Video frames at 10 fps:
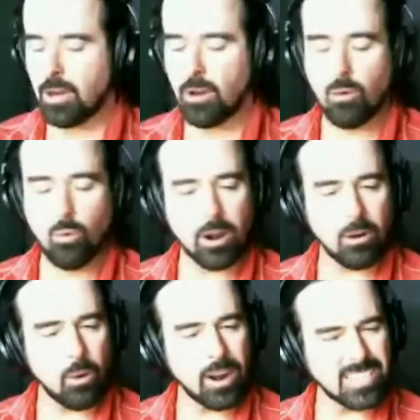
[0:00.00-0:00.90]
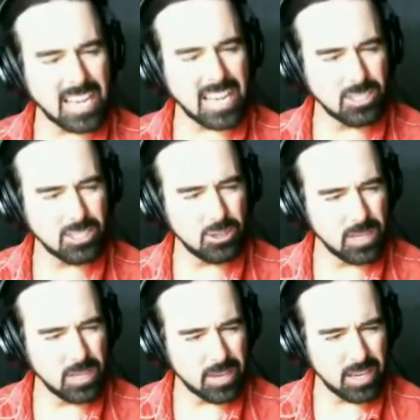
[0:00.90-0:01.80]
Where exactly do you
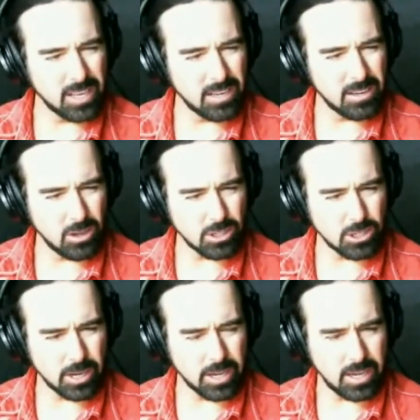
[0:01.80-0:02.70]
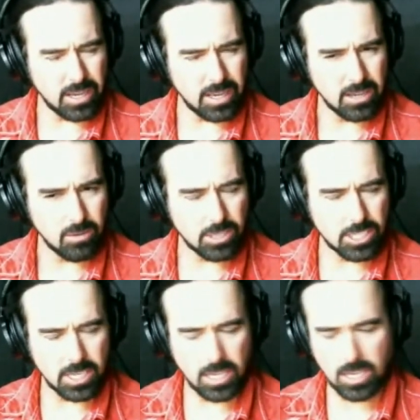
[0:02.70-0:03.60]
live again in Australia? Which city?